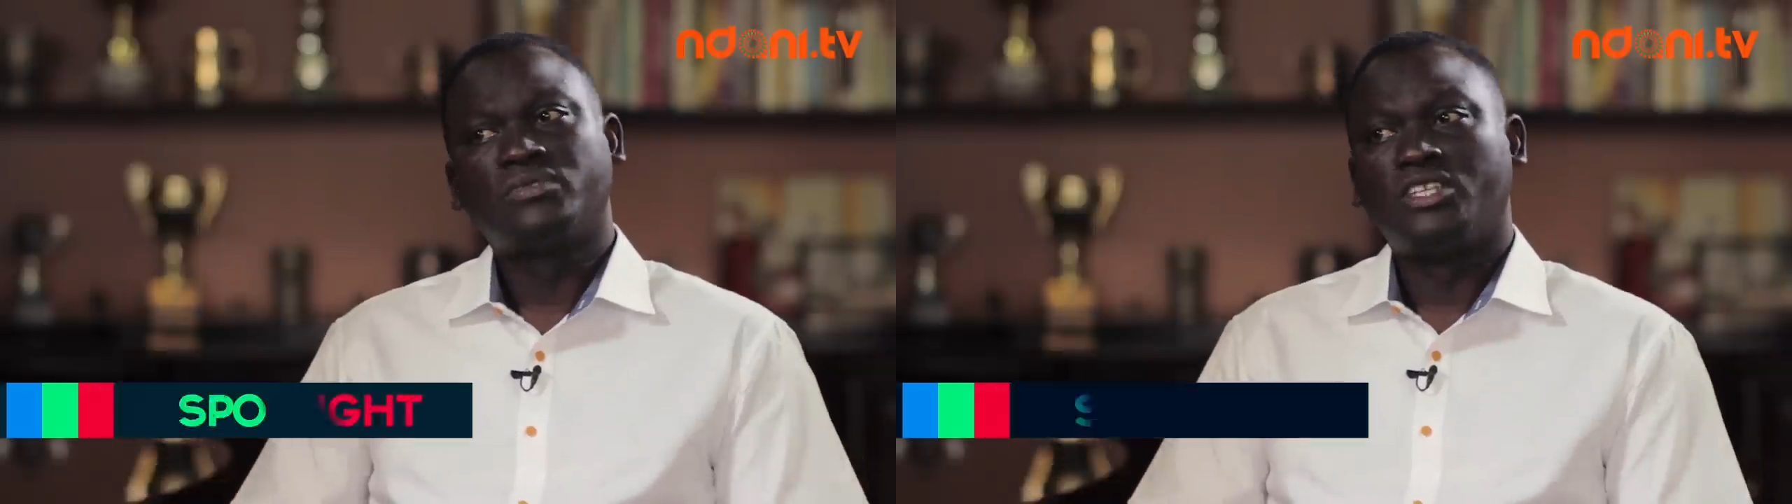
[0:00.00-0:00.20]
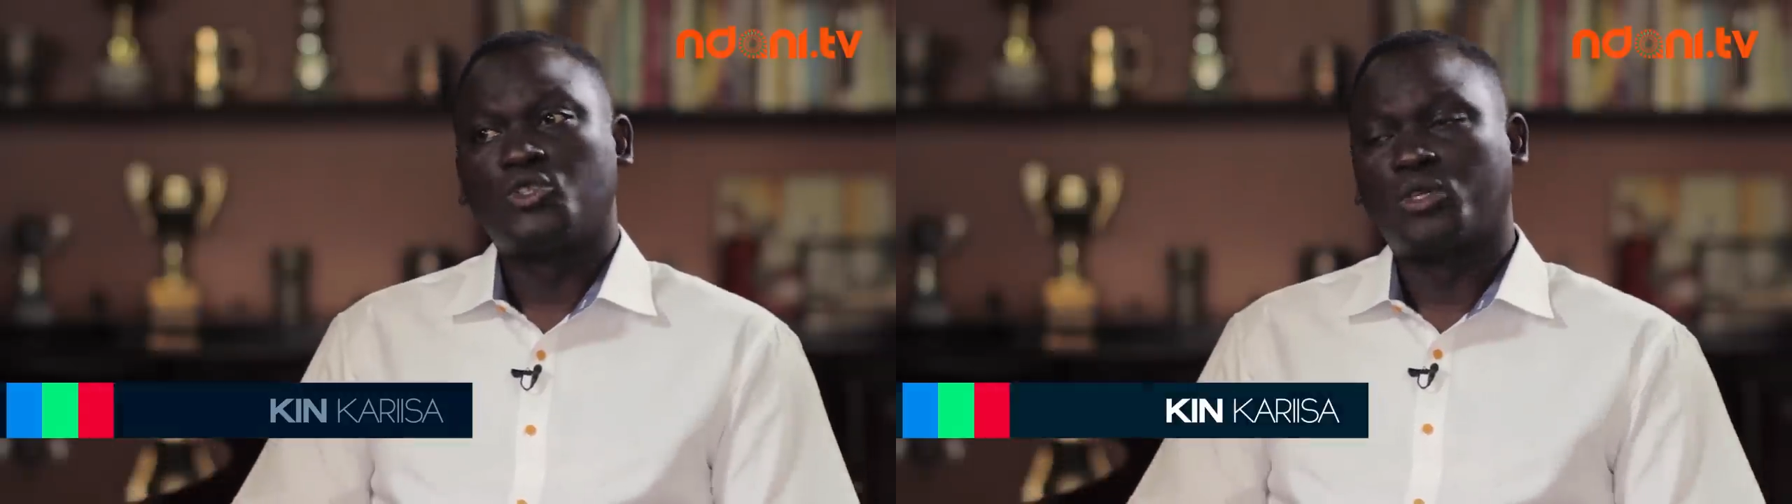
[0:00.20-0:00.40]

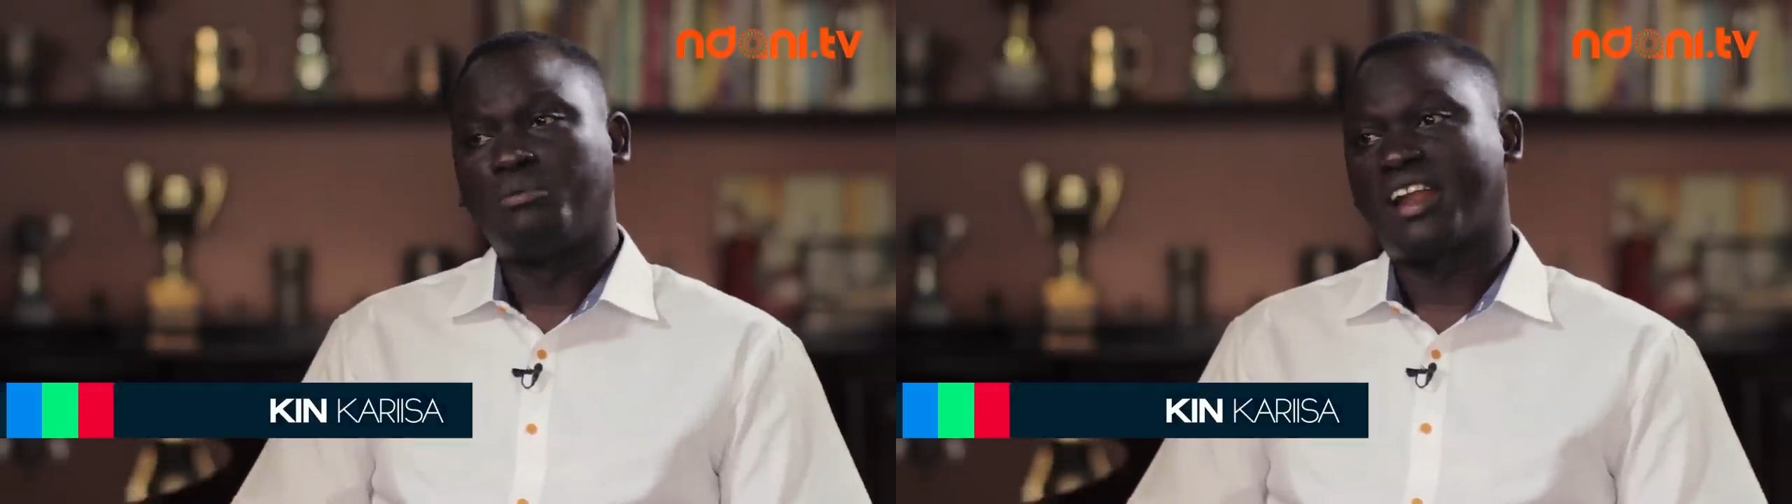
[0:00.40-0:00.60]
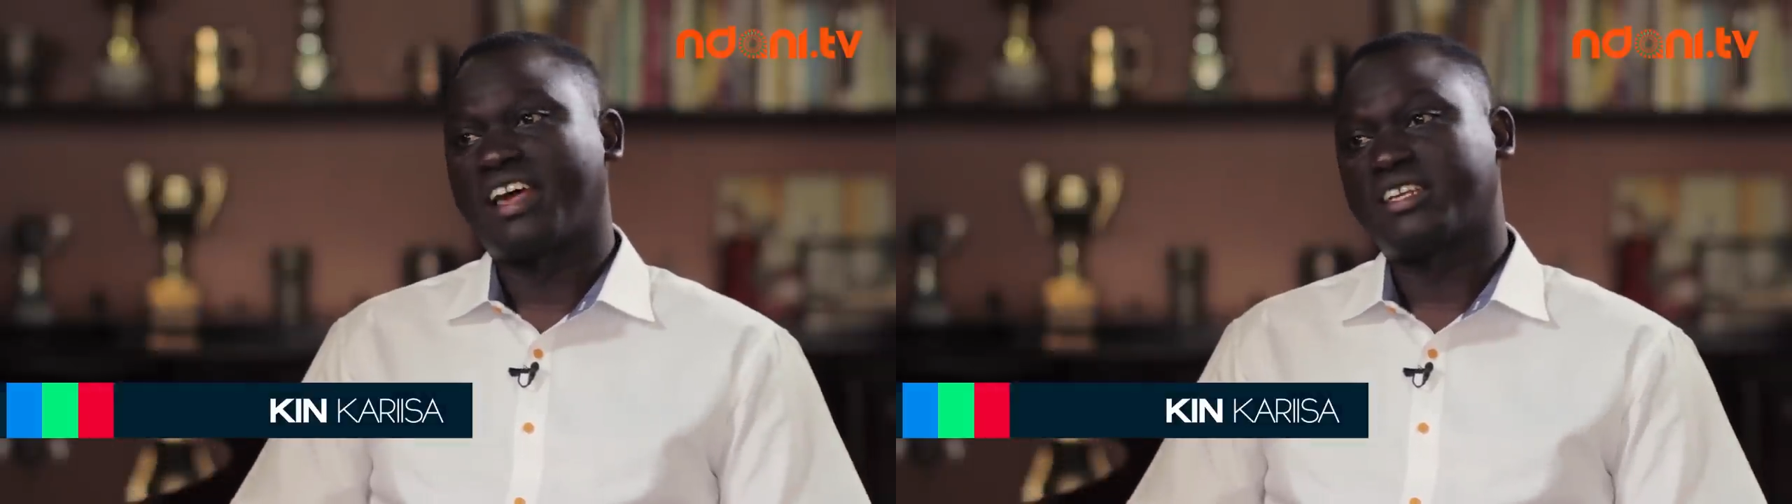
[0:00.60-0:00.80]
this will
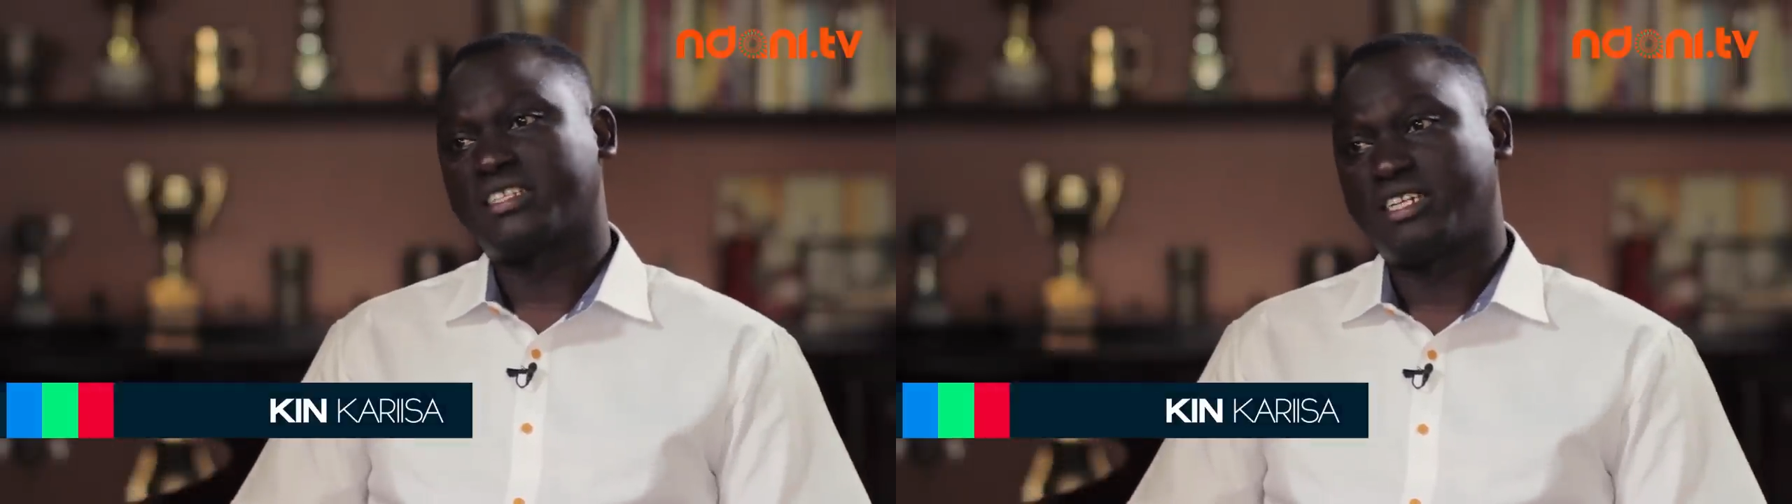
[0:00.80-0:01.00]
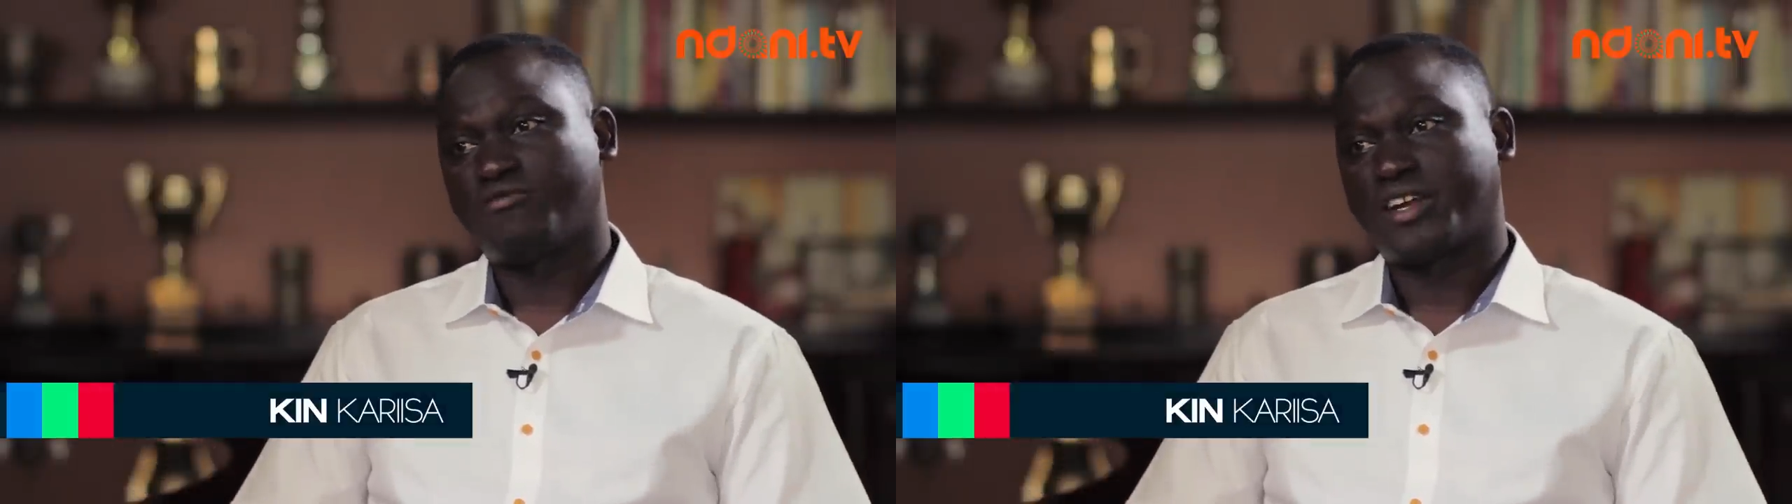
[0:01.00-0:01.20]
be another
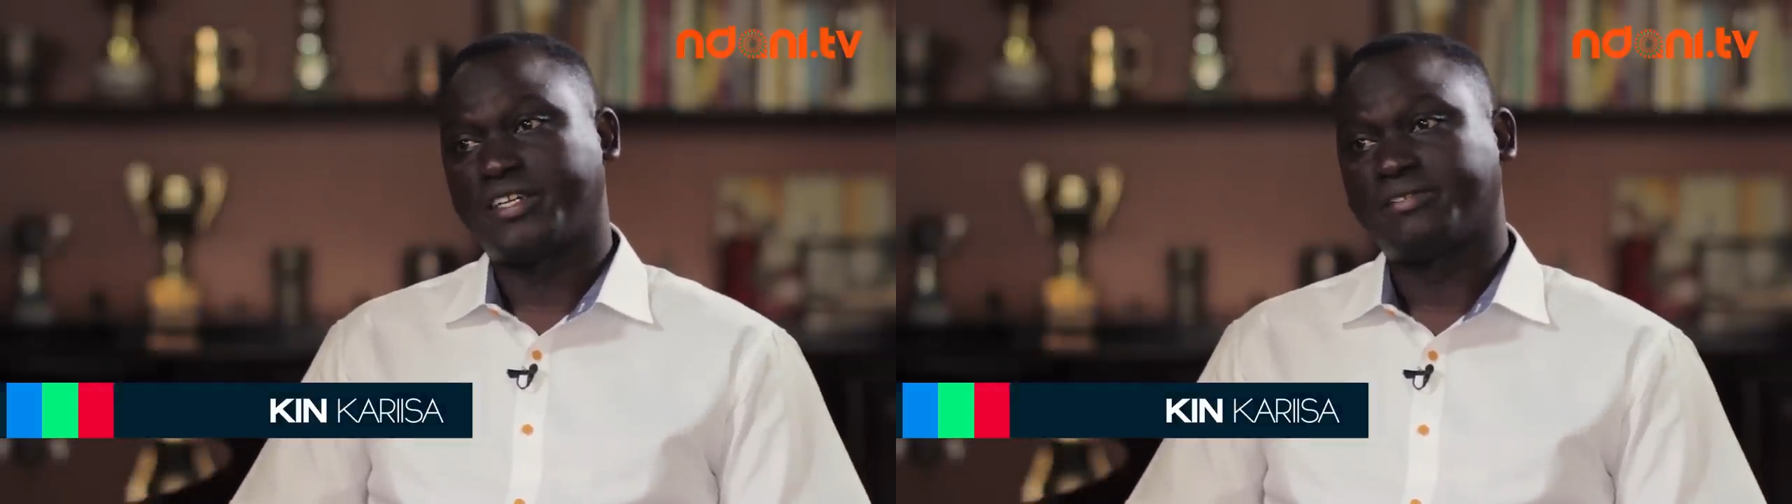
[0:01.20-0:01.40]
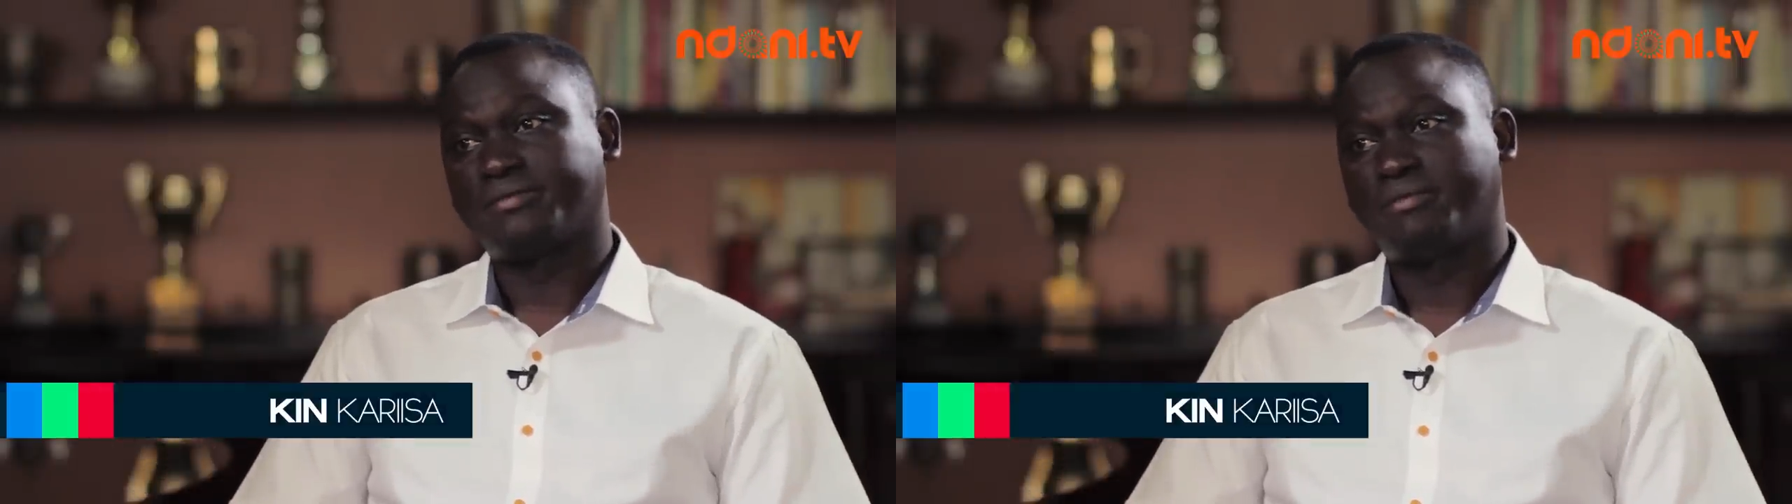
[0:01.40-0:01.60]
slavery.